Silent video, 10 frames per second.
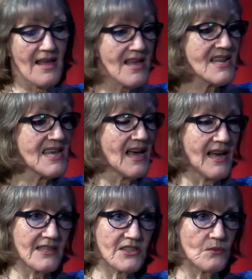Any
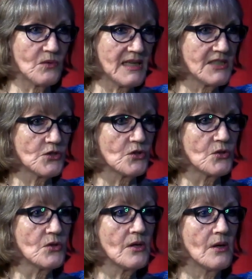action we
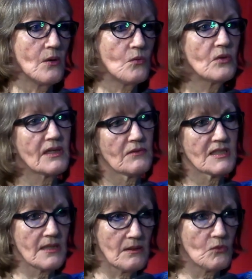do will give
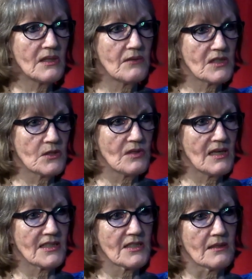us a
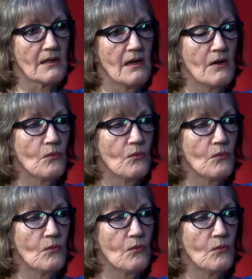reaction,